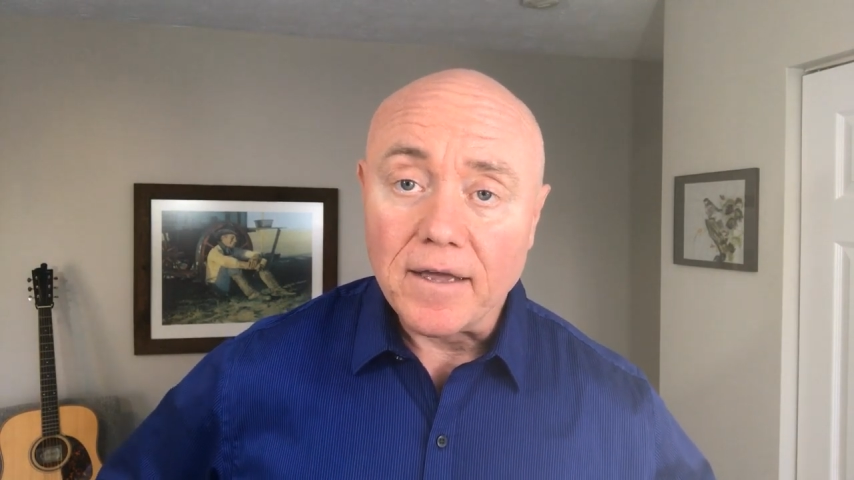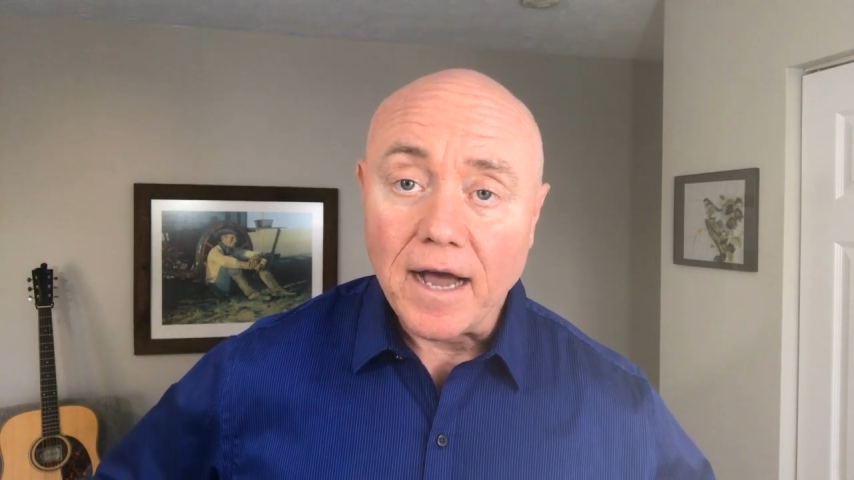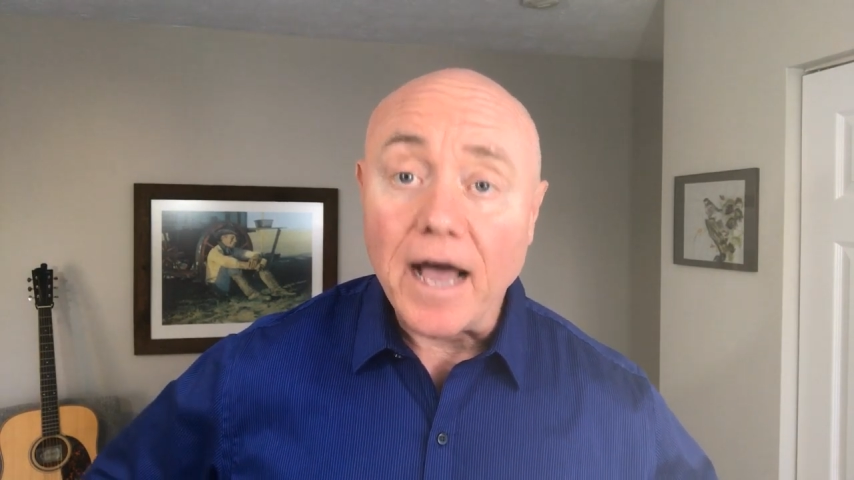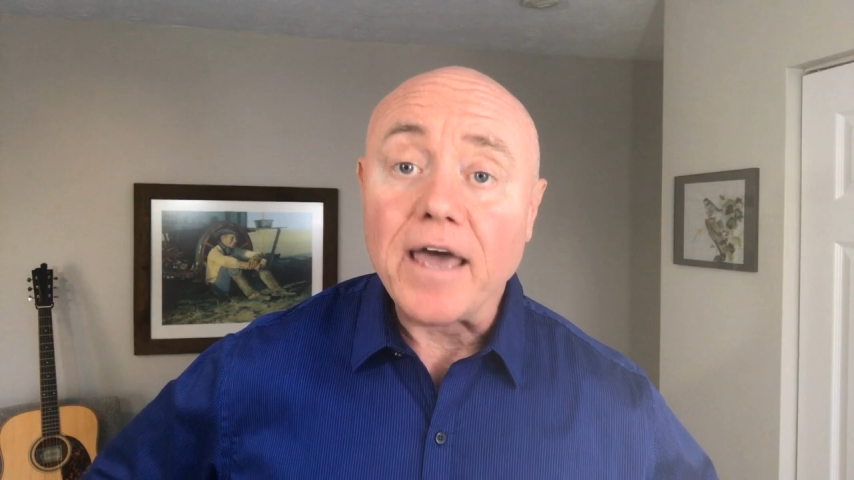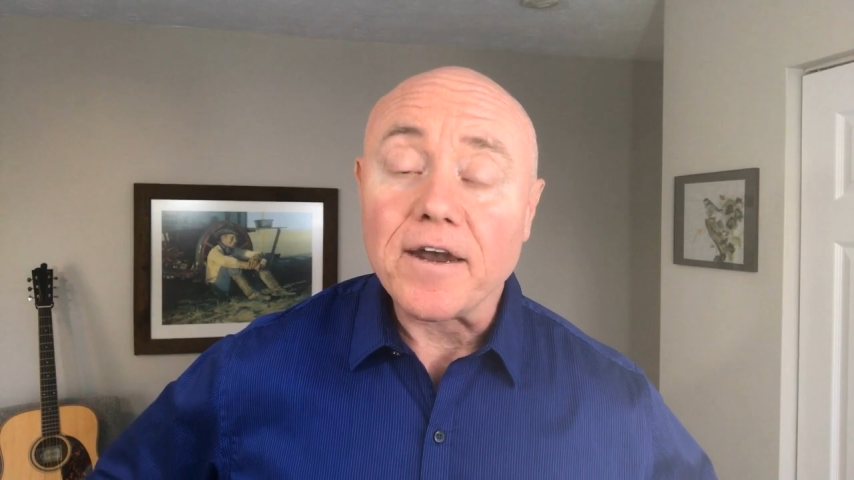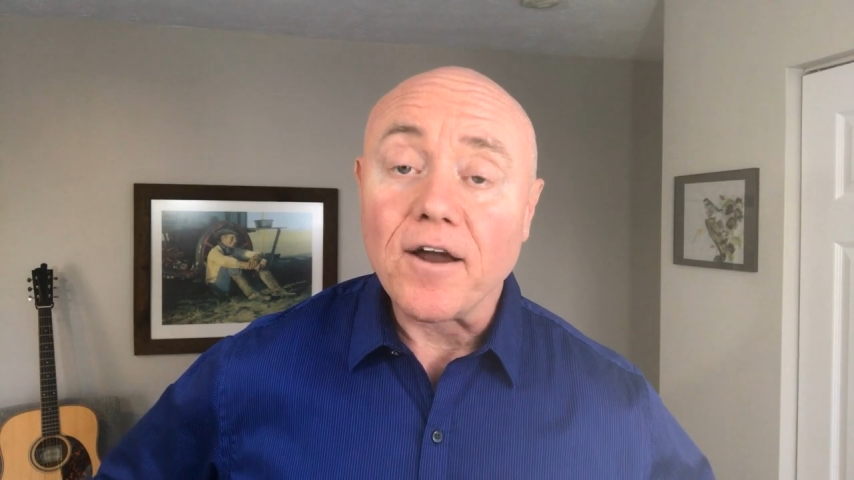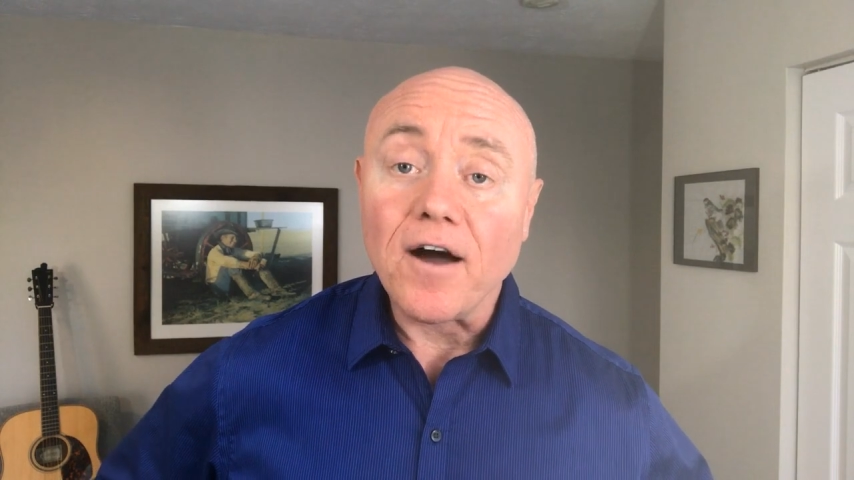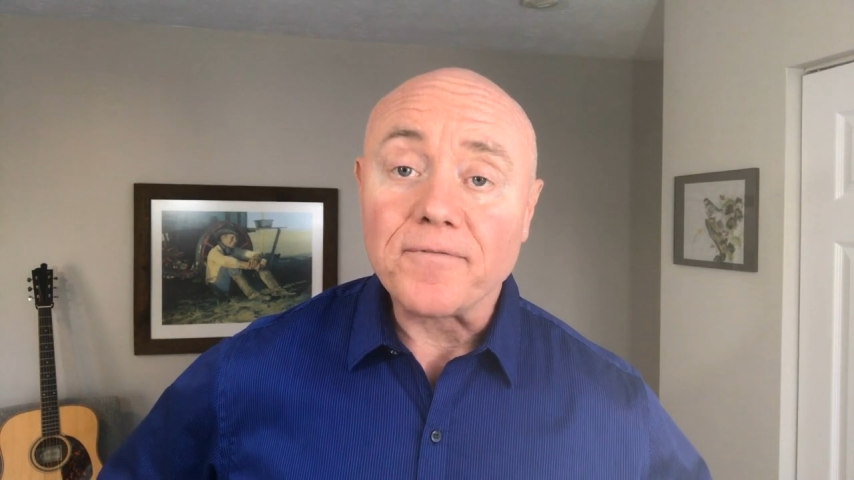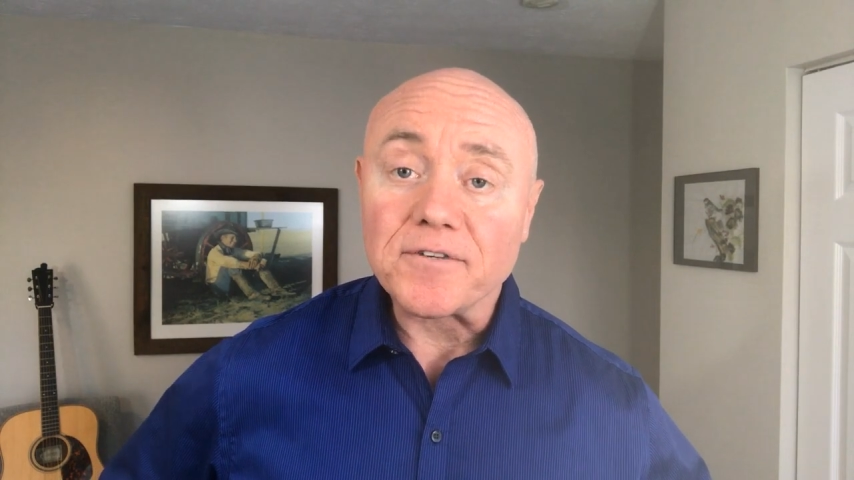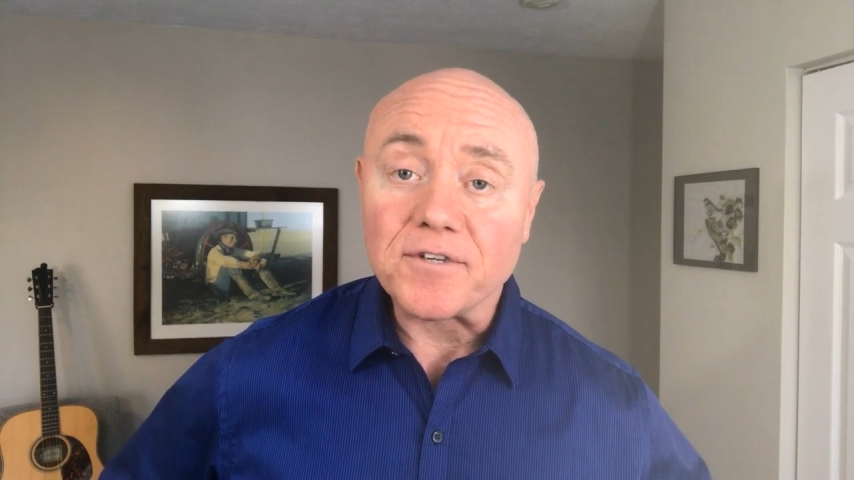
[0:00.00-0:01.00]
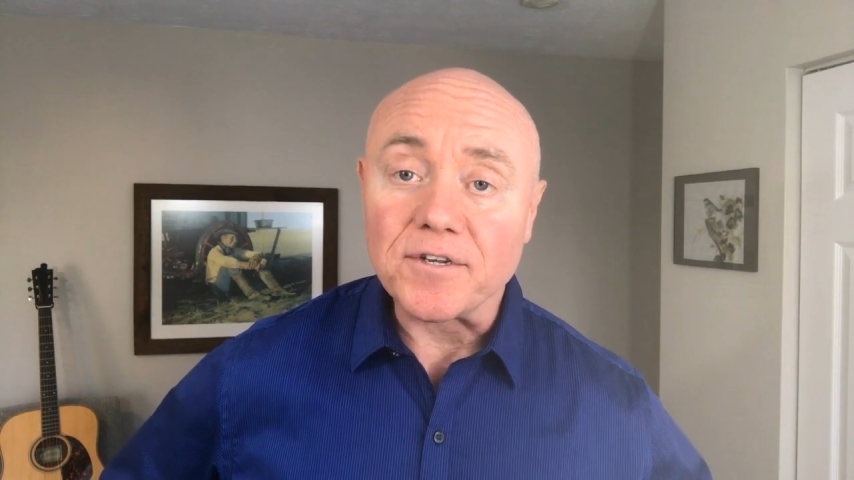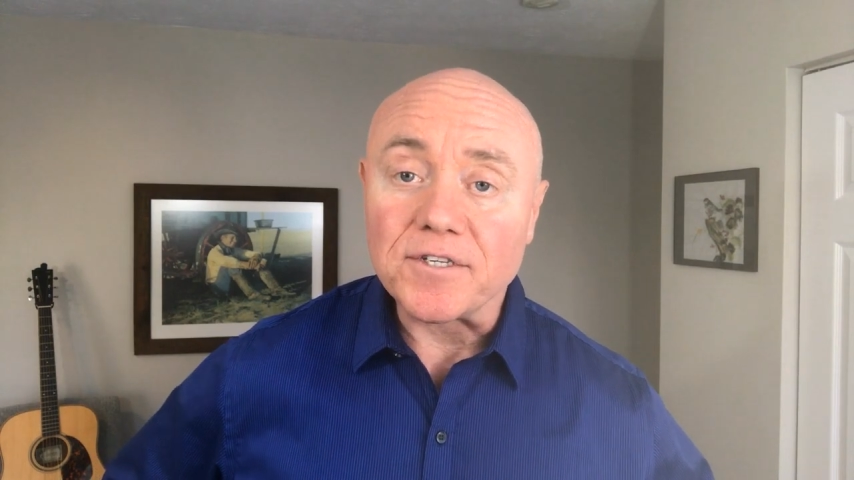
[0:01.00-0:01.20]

I had an office on